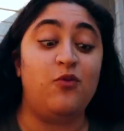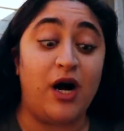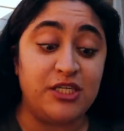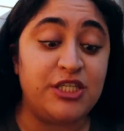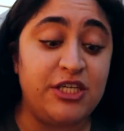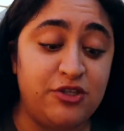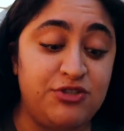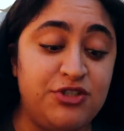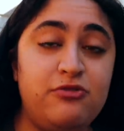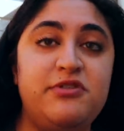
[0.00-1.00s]
watching
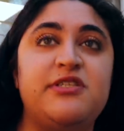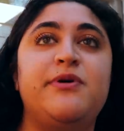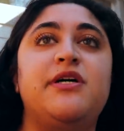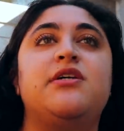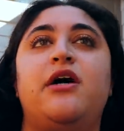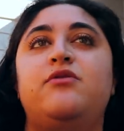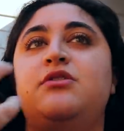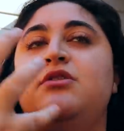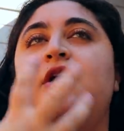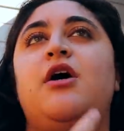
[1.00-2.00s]
YouTube, just because
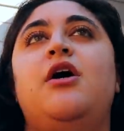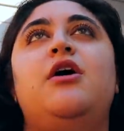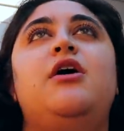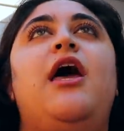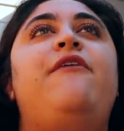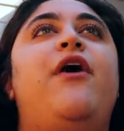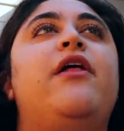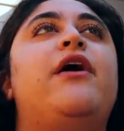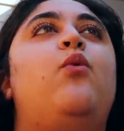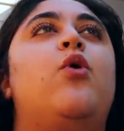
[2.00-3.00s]
it
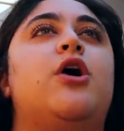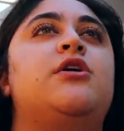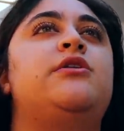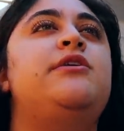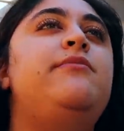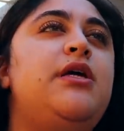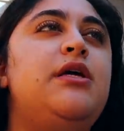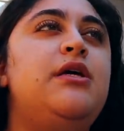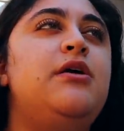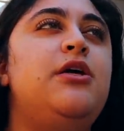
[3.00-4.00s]
felt like work to
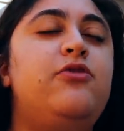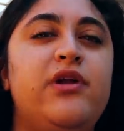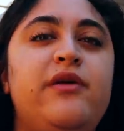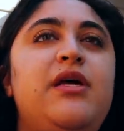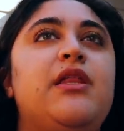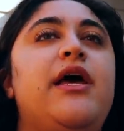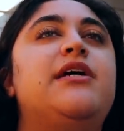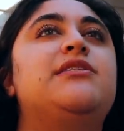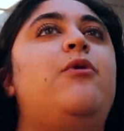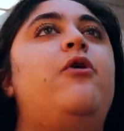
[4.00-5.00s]
me, you know what I mean? Like,
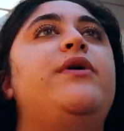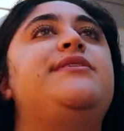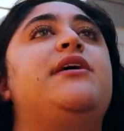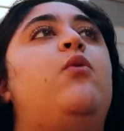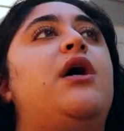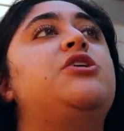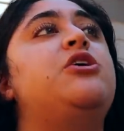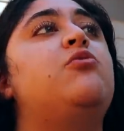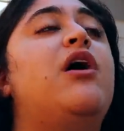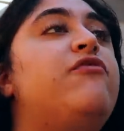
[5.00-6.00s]
cause I'm always like
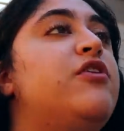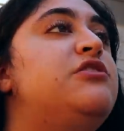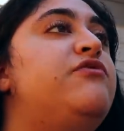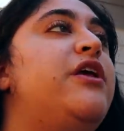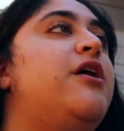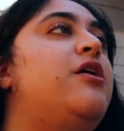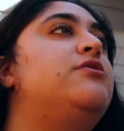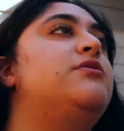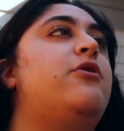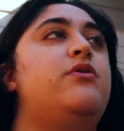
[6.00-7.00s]
watching reference
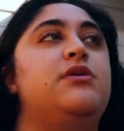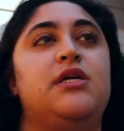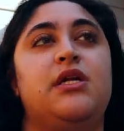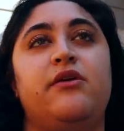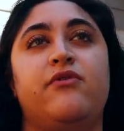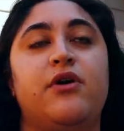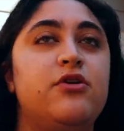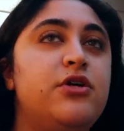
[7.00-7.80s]
videos, I'm always editing for other